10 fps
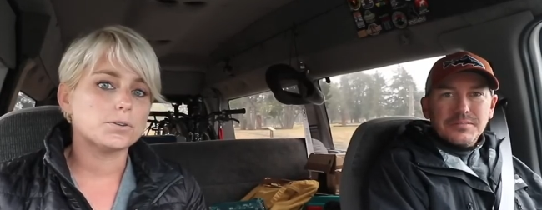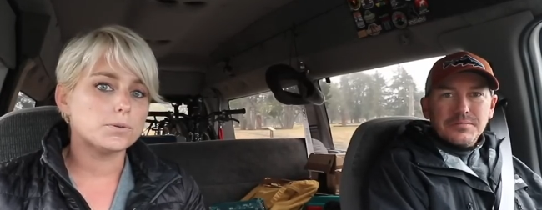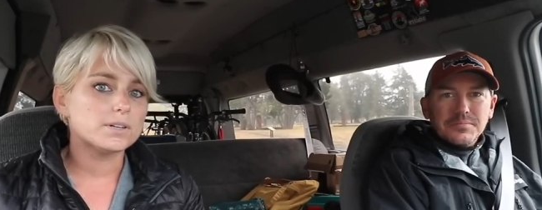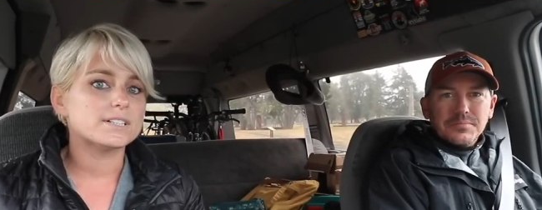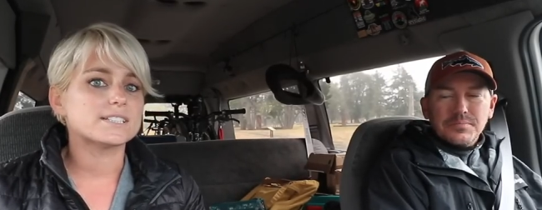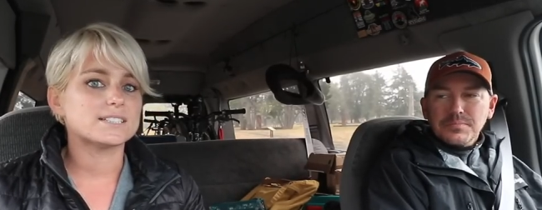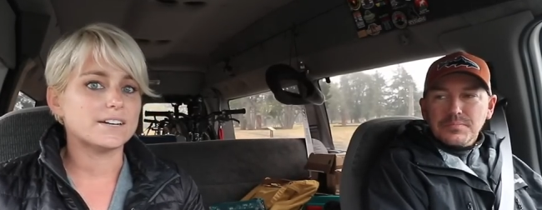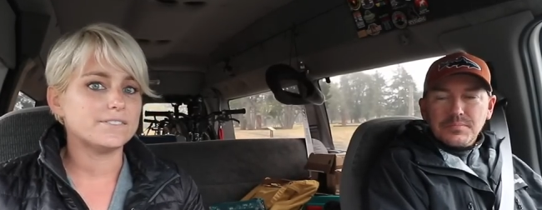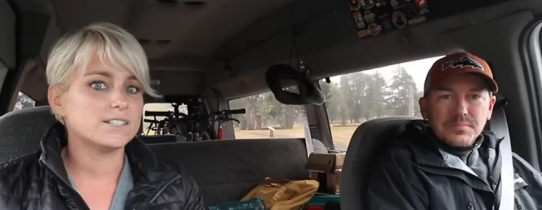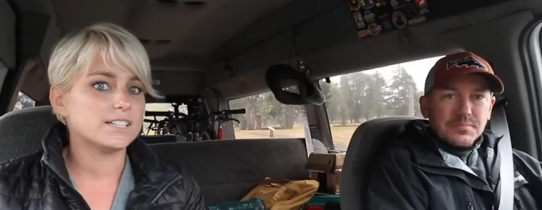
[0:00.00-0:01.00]
Speaker 1: tour is
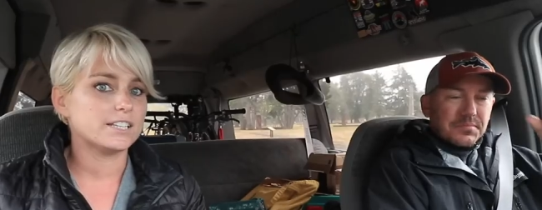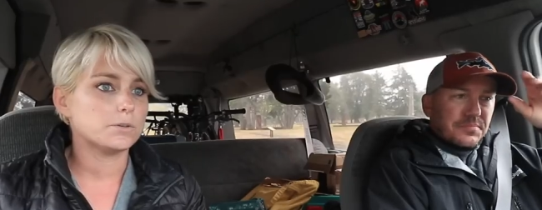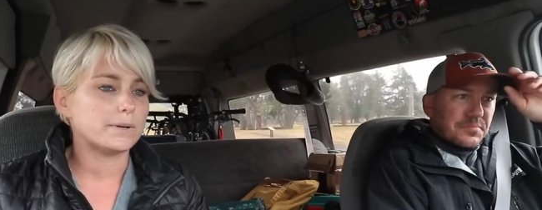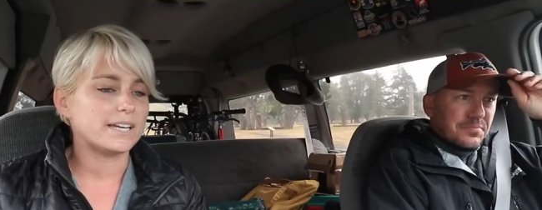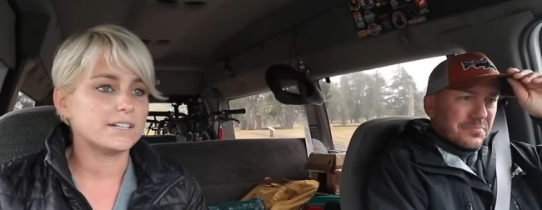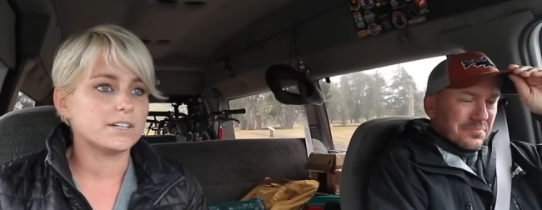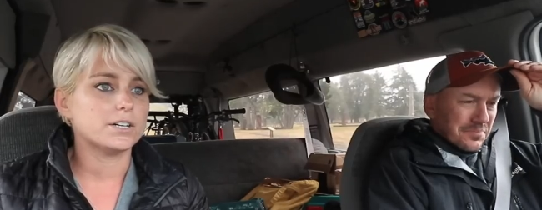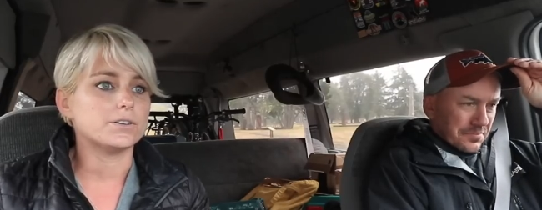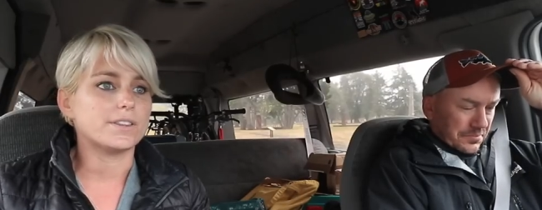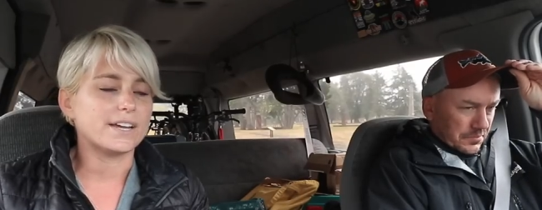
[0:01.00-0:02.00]
definitely the way to
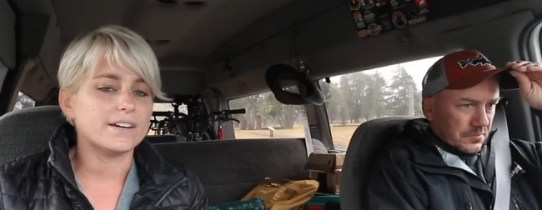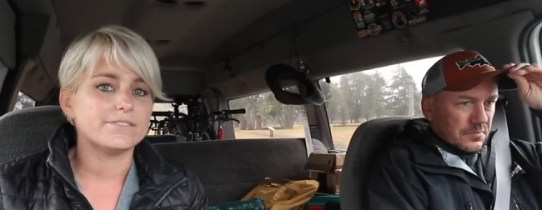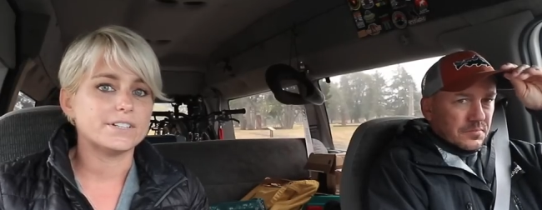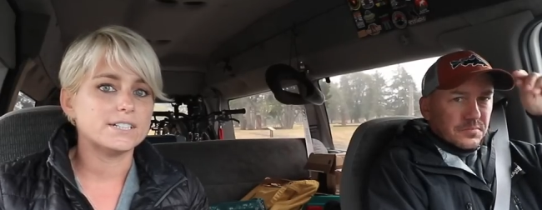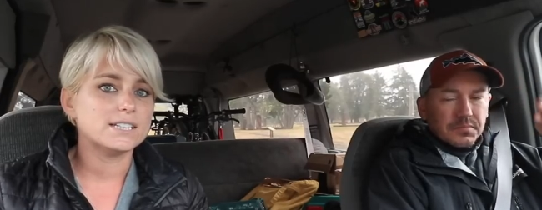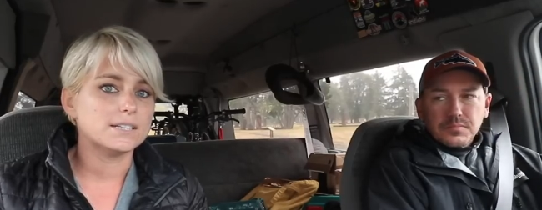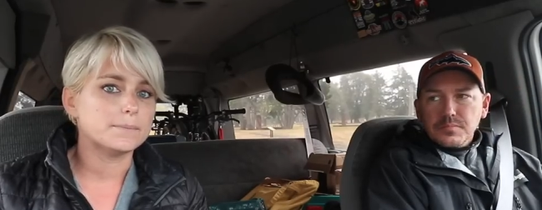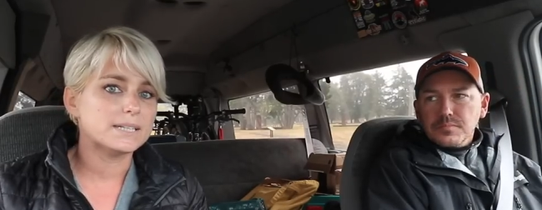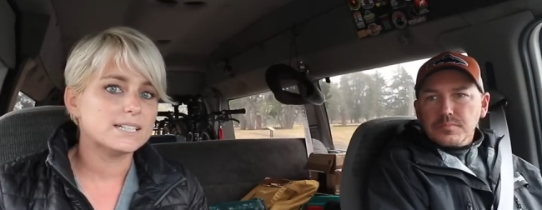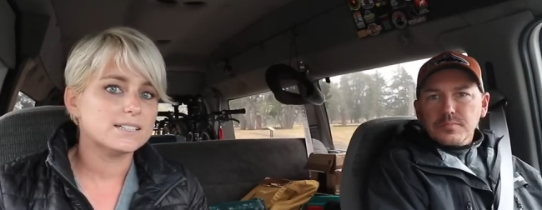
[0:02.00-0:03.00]
go. They have very
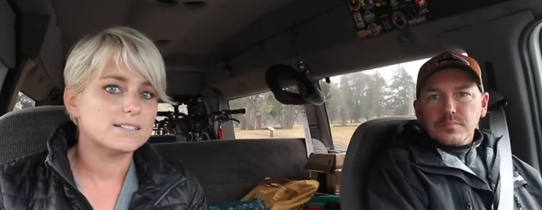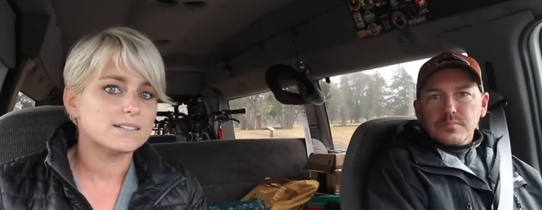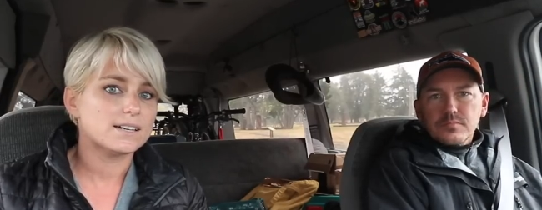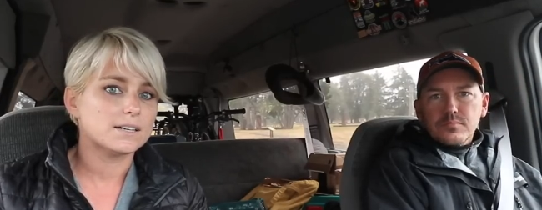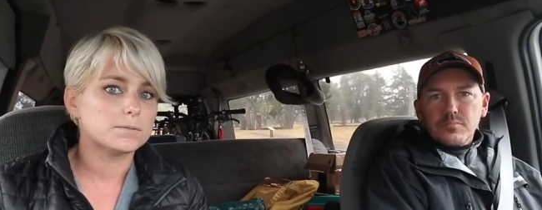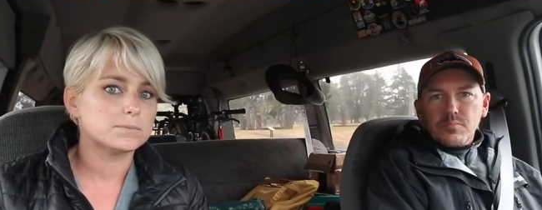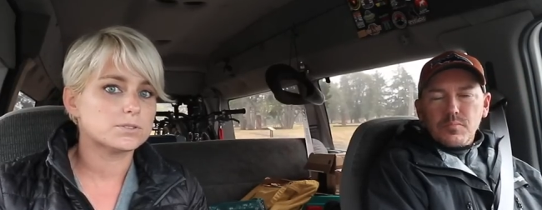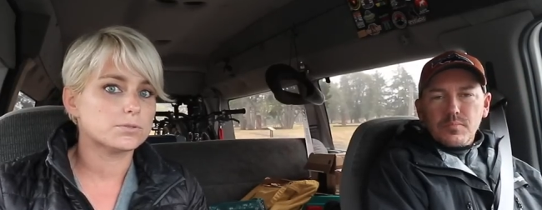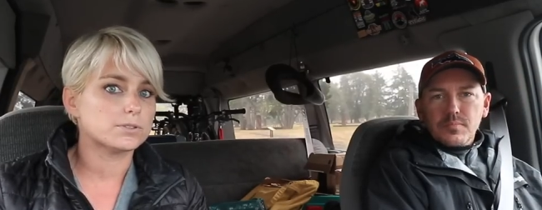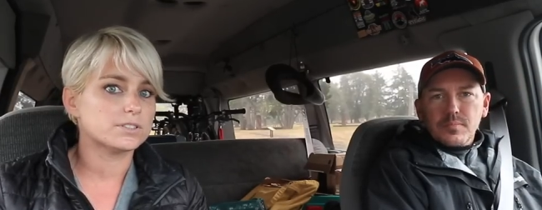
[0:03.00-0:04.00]
limited
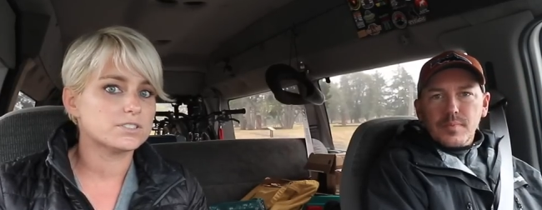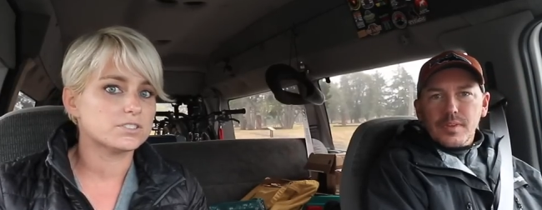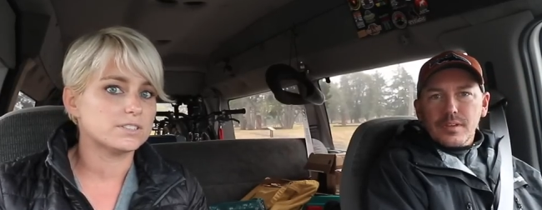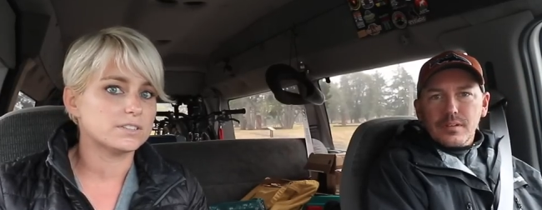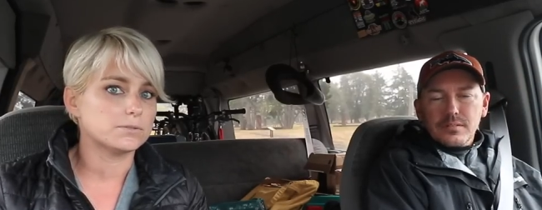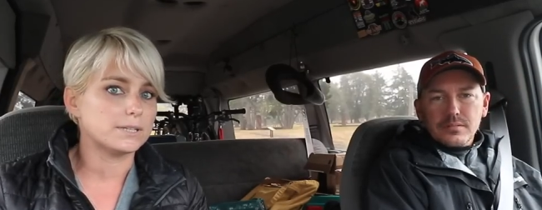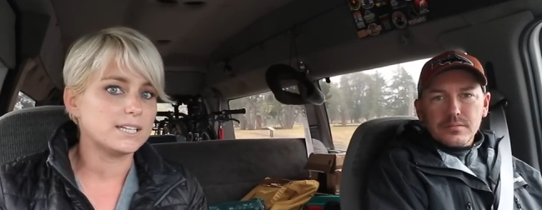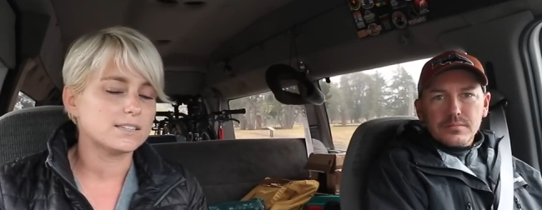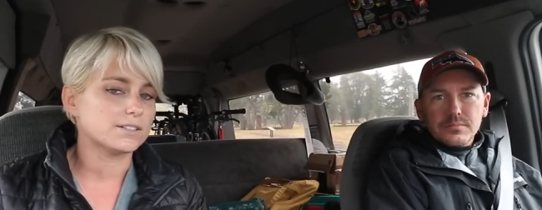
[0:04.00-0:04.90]
um, tours during the week.